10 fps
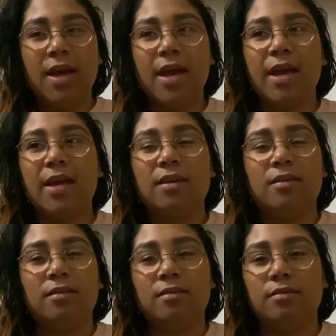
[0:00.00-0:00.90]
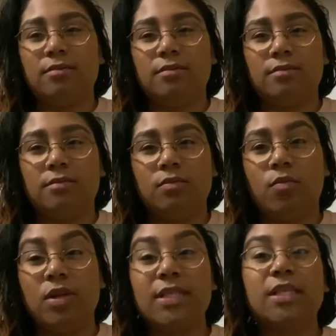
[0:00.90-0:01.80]
And
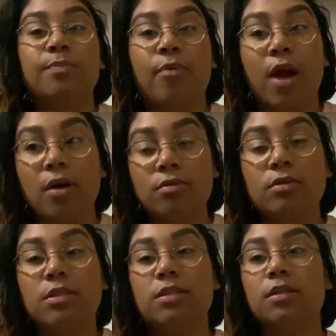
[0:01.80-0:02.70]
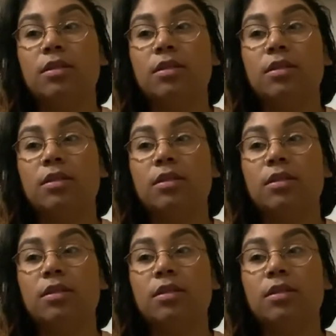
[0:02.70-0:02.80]
once it browns,